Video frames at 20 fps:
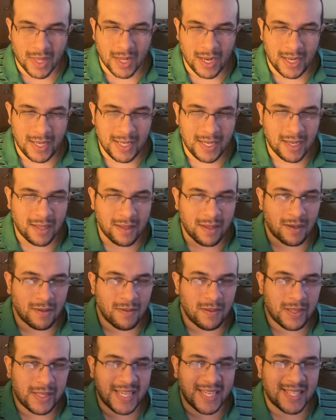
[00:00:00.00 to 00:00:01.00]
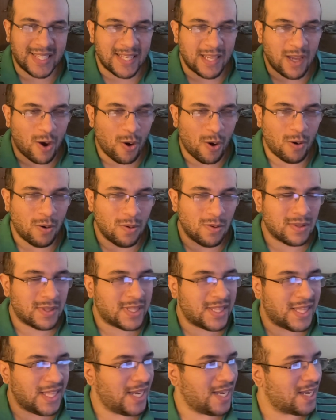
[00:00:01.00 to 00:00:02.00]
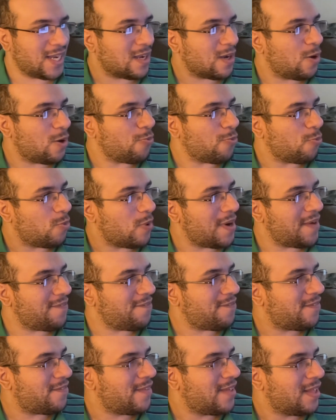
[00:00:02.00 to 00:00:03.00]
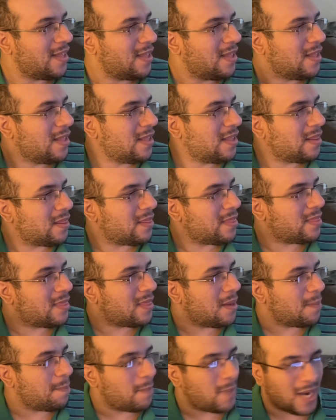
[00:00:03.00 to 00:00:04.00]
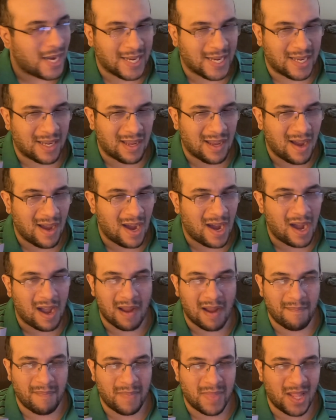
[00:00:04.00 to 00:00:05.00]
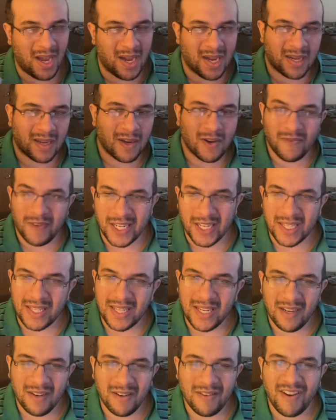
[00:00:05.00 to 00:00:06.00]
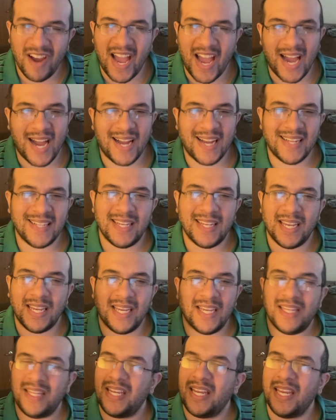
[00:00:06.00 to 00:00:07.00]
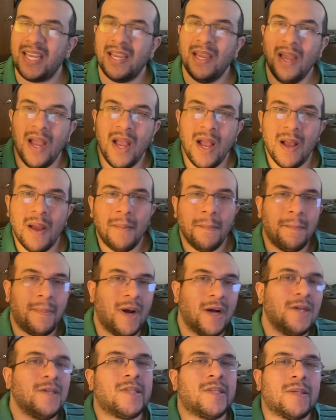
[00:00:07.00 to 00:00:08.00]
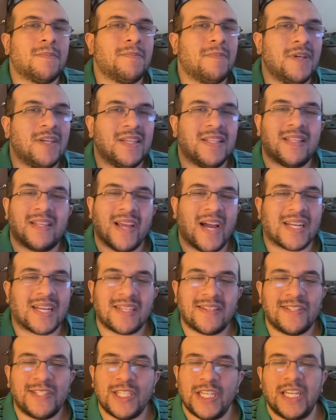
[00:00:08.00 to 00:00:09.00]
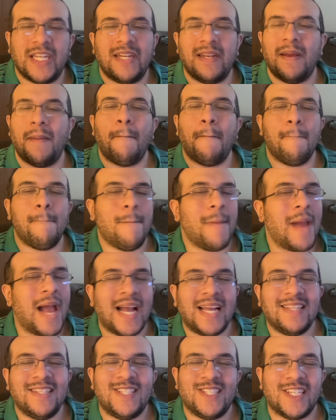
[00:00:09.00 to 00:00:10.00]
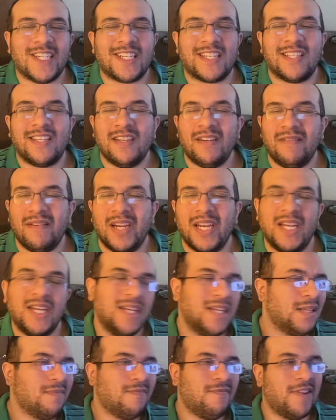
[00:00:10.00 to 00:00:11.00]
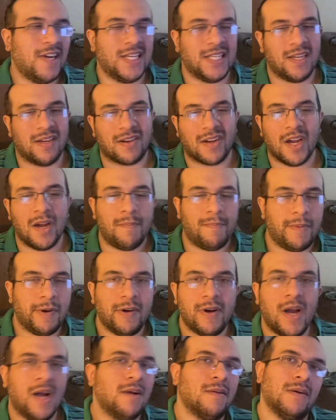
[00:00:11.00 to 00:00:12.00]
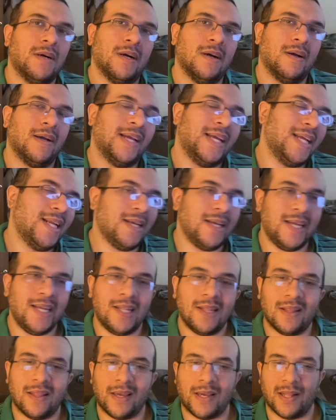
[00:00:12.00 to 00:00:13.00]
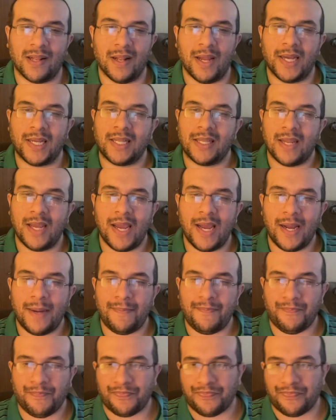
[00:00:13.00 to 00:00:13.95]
this whole thing with the mic. I'm not going to add any post-production magic to it in Final Cut Pro or anything like that.